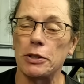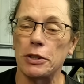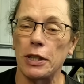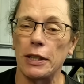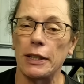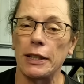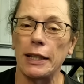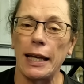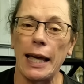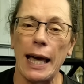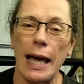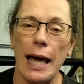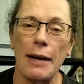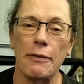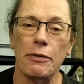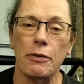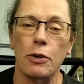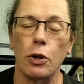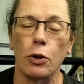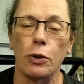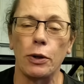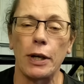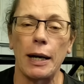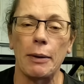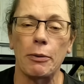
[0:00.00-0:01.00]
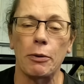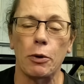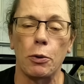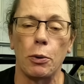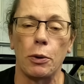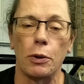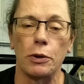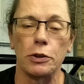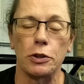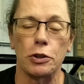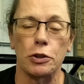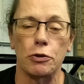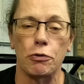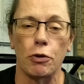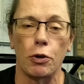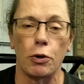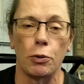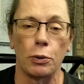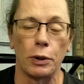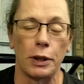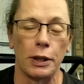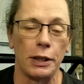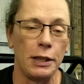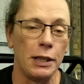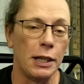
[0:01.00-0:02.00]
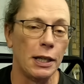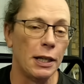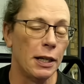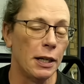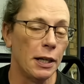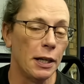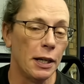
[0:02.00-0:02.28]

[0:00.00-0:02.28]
so they have gone up quite strongly.